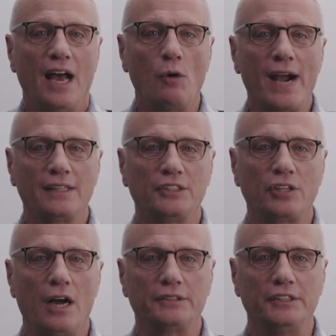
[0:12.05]
I wanted to
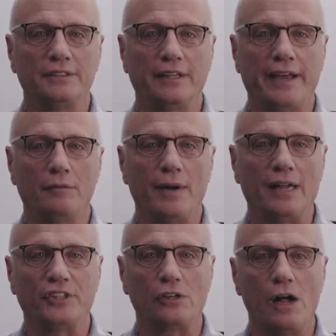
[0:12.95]
talk to you today
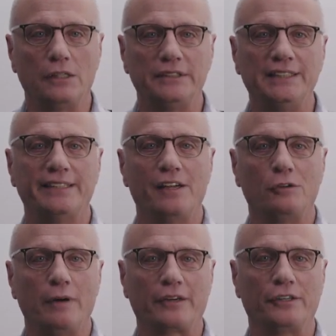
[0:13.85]
about the call
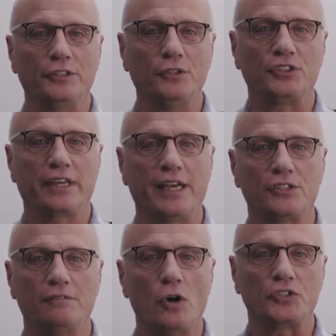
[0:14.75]
detail record use
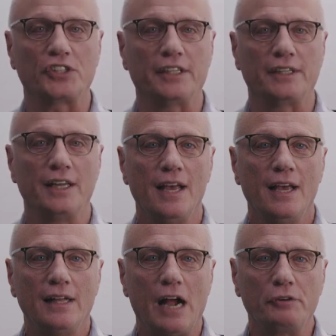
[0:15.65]
case of Ocient.
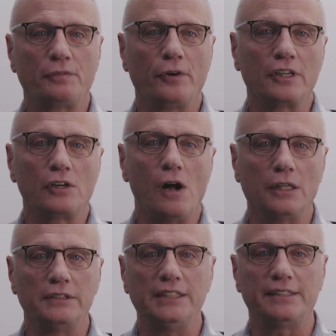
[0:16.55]
I'll refer to
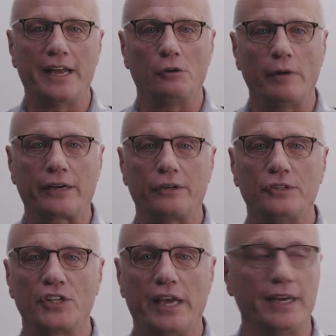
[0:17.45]
call detail
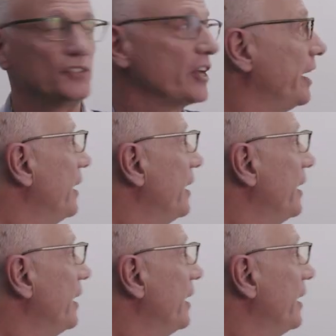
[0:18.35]
records as